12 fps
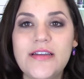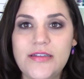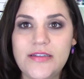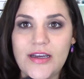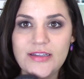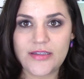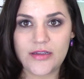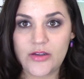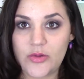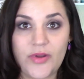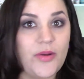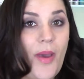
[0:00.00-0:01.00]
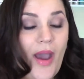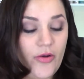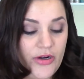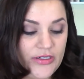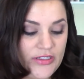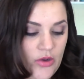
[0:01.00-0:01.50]
dust a little bit of
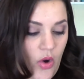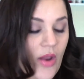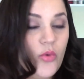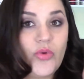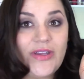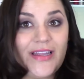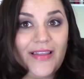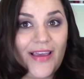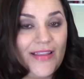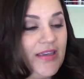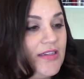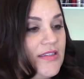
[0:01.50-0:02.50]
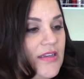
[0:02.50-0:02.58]
powder. So I really like this.